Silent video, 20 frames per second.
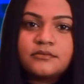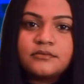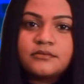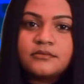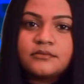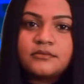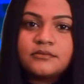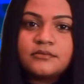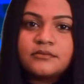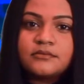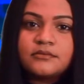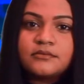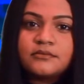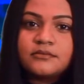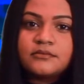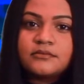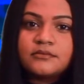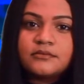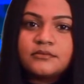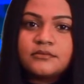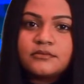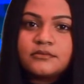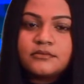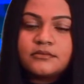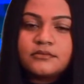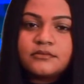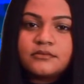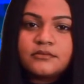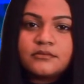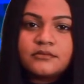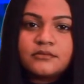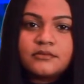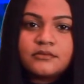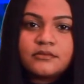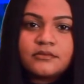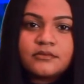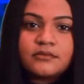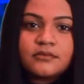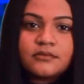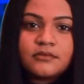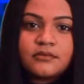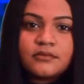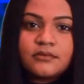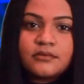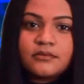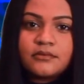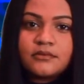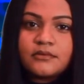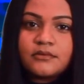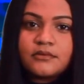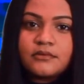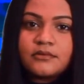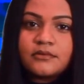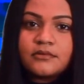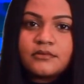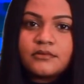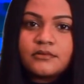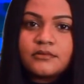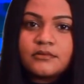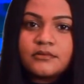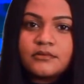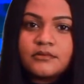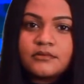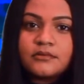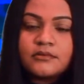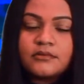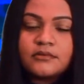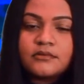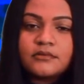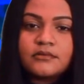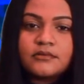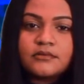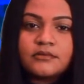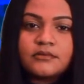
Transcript: (not speaking)